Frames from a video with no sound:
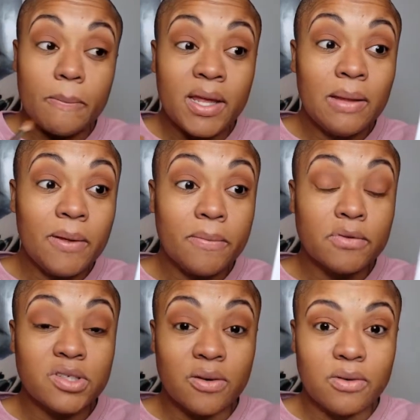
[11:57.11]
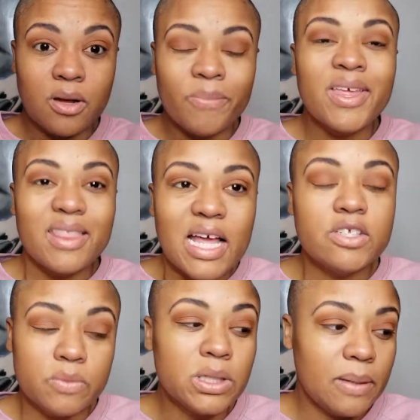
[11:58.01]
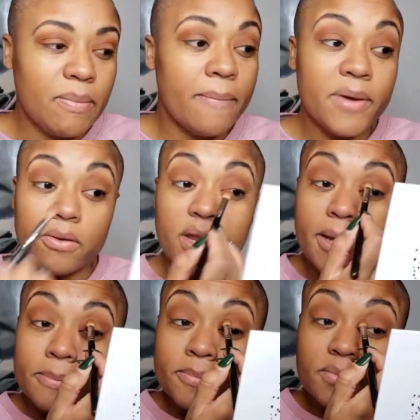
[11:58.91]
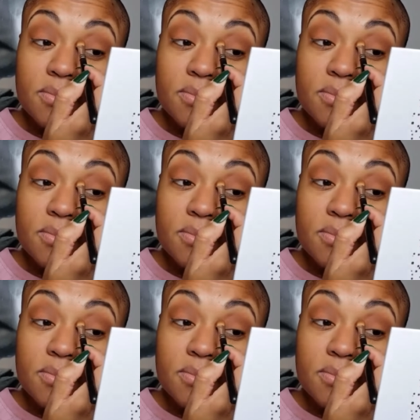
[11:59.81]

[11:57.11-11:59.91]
Many people don't know. That's really my middle name.